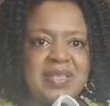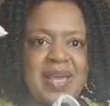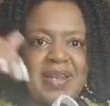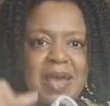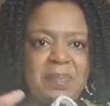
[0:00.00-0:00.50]

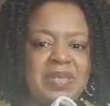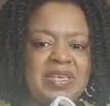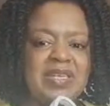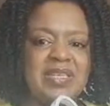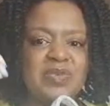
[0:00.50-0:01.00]
like
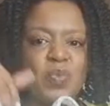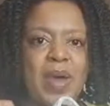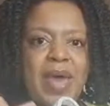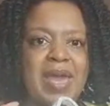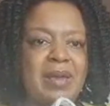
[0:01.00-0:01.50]
nappies,
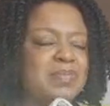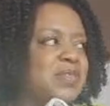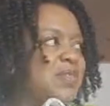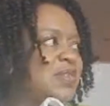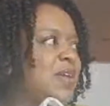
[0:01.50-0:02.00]

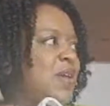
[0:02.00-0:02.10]
wipes,